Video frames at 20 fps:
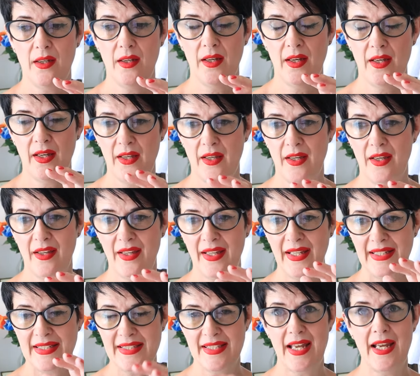an
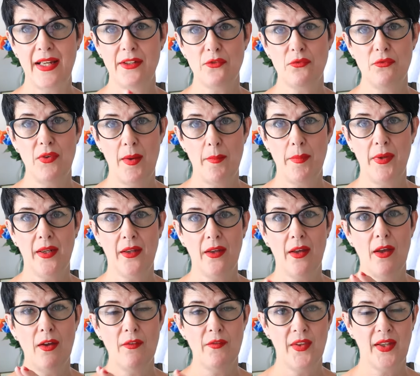exact
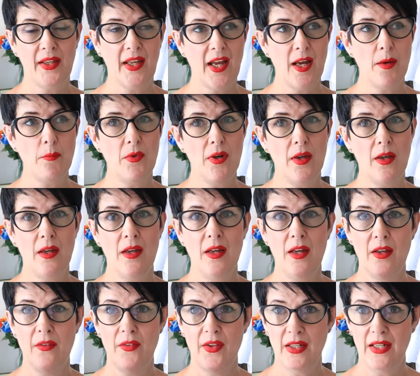replica of the camera
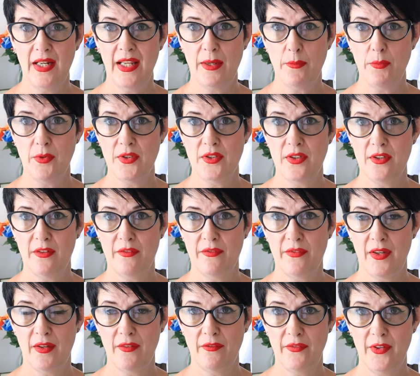that Lee would have
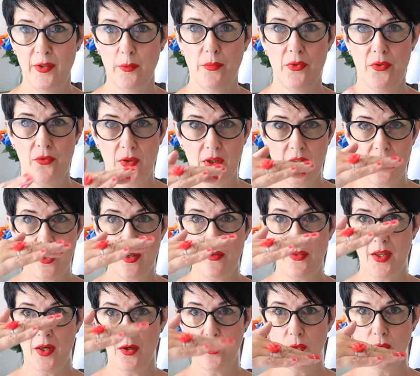filmed through. You know,
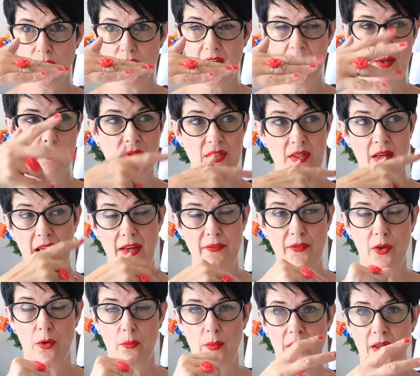the old cameras. I have
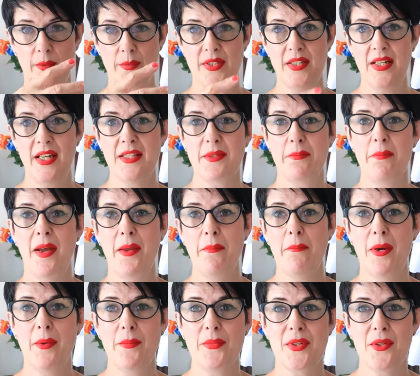got one upstairs, my
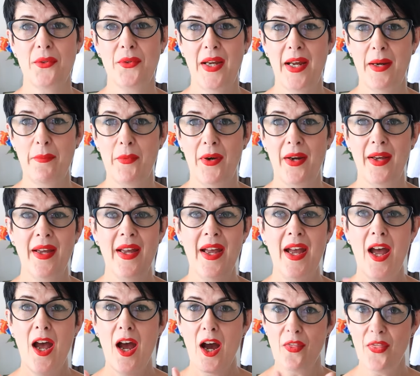mum's old camera.
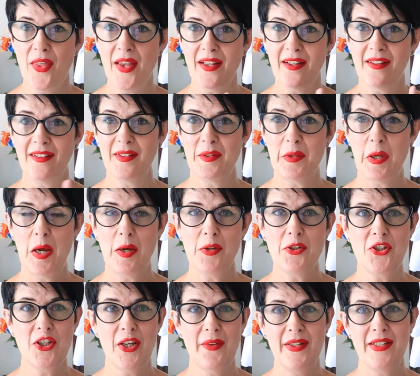I think I'll
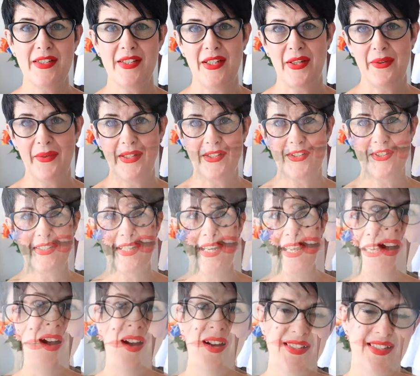show it to you,
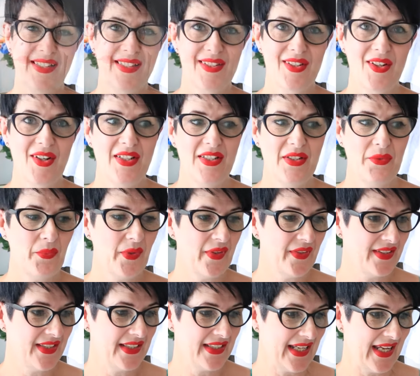actually. I decided with
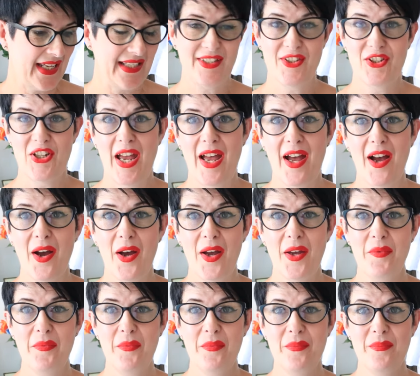today's chat,
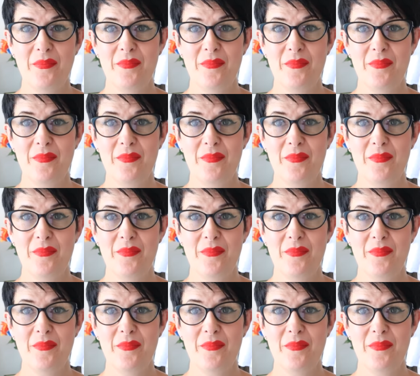I